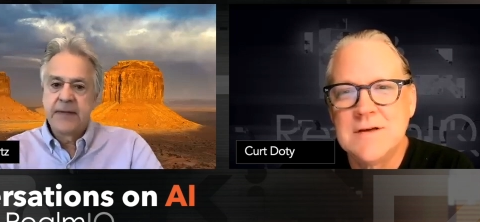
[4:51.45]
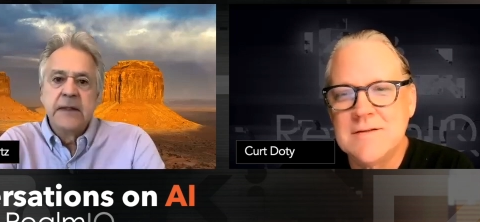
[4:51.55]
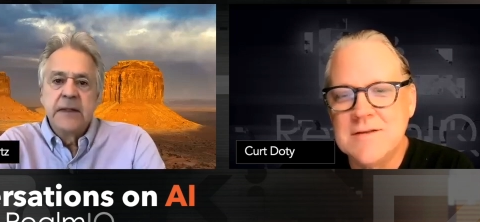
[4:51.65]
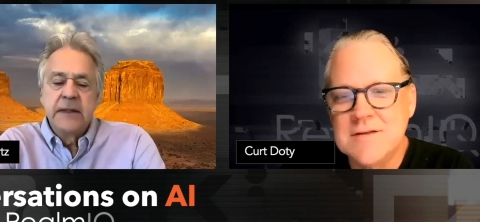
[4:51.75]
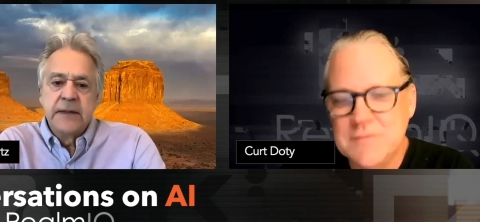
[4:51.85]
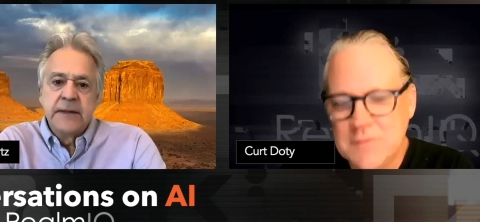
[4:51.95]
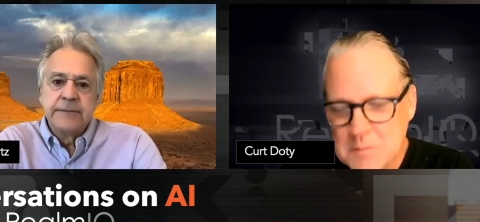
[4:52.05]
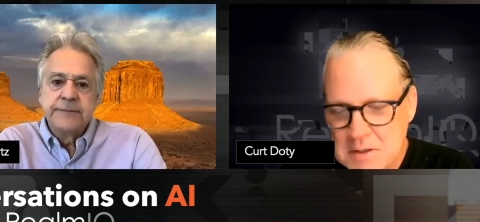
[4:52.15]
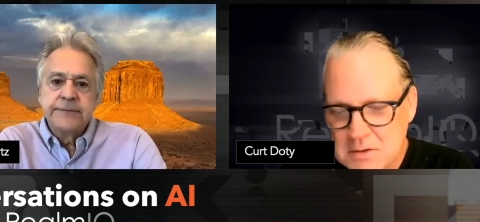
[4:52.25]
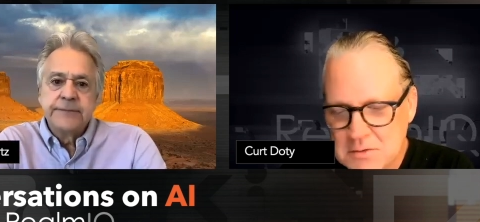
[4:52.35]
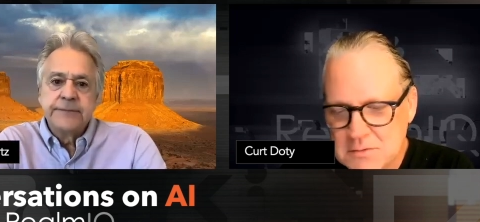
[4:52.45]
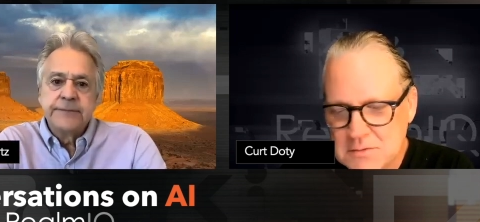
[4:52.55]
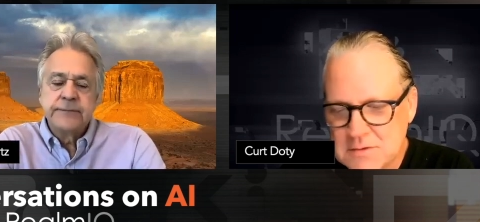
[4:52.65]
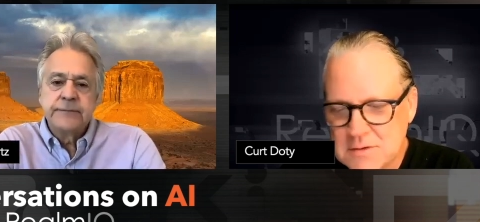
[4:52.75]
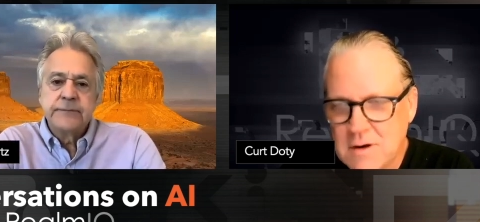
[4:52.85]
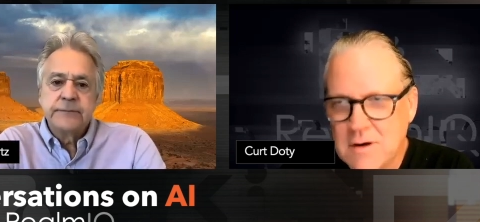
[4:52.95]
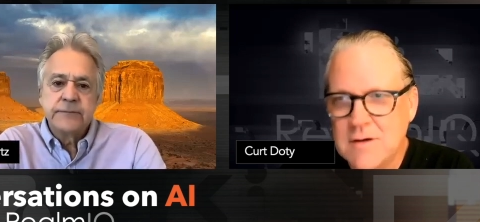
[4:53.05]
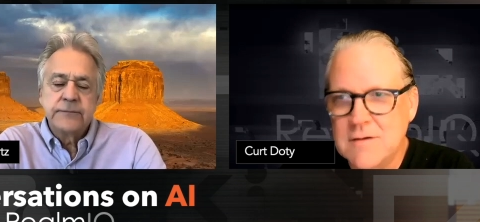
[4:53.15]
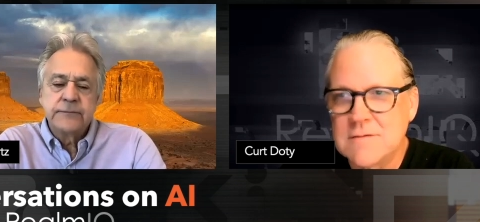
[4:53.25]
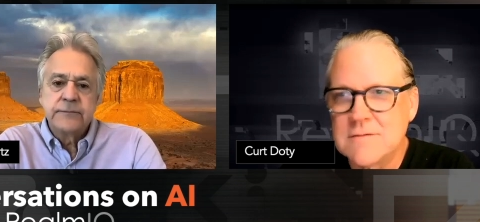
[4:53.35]
Speaker 1: these filmmakers
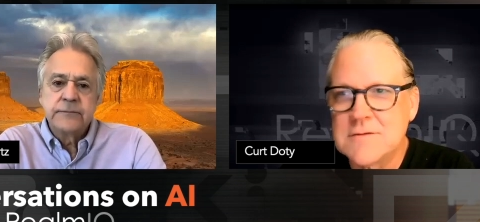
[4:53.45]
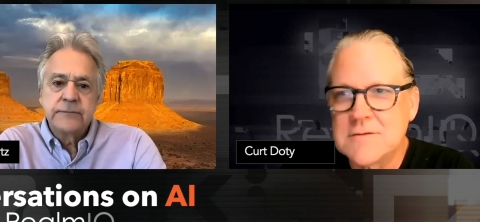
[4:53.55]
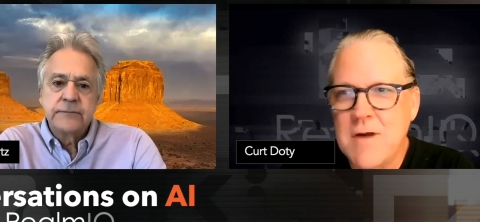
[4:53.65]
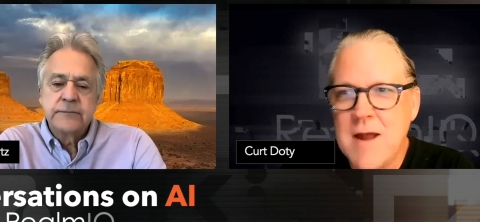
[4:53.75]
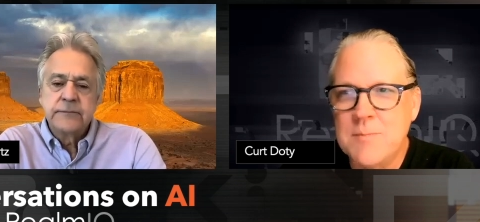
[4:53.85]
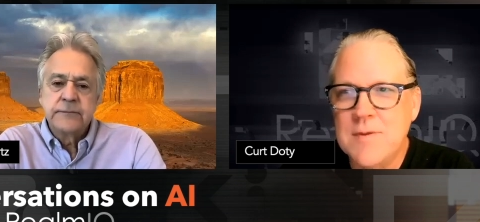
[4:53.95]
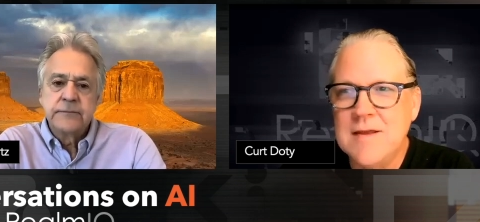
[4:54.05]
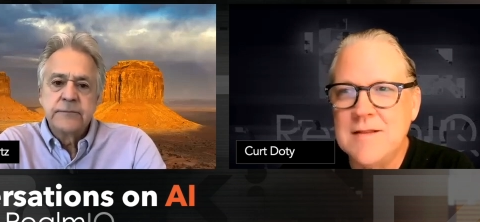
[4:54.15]
are scrappy.